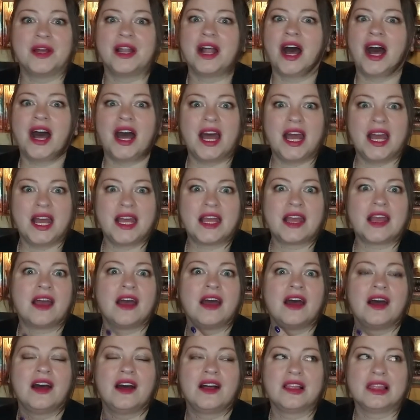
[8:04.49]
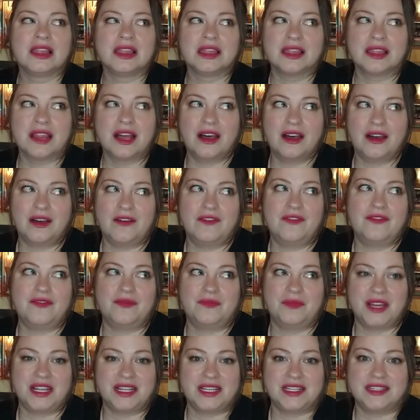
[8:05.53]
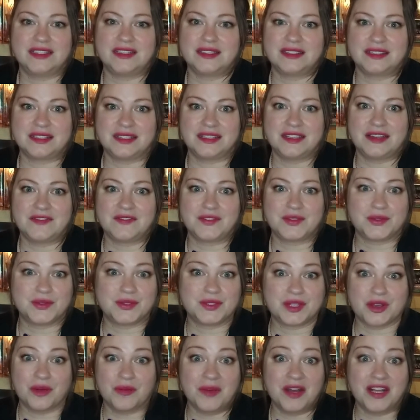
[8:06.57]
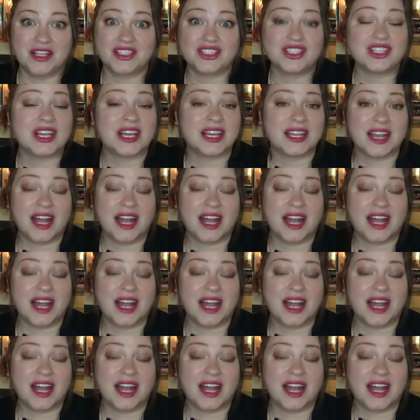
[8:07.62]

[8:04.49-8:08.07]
But I love my nieces and nephews so much.